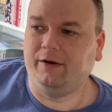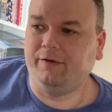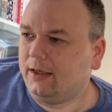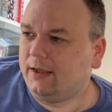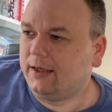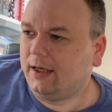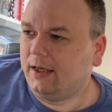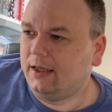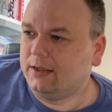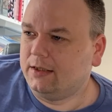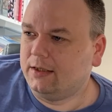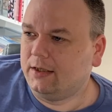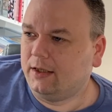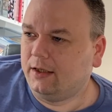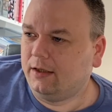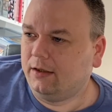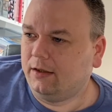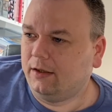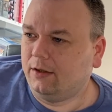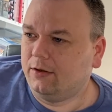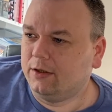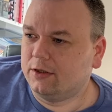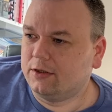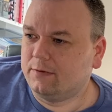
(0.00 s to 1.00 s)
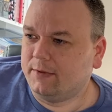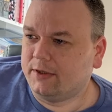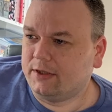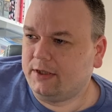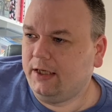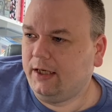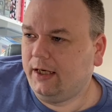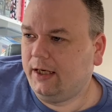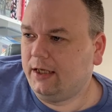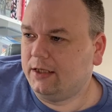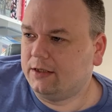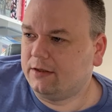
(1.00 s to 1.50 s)
It tells you the customer's
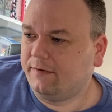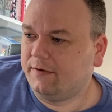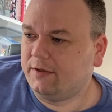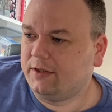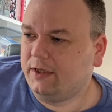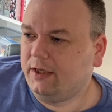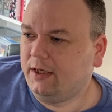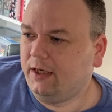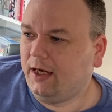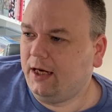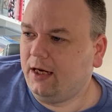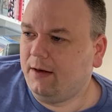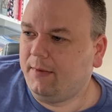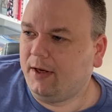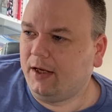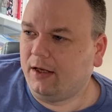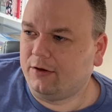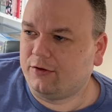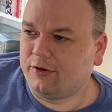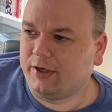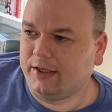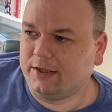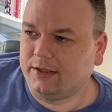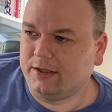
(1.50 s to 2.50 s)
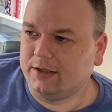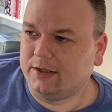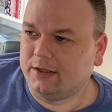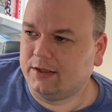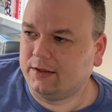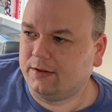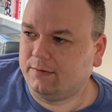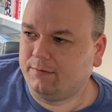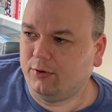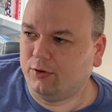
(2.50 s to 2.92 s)
details, obviously, email addresses,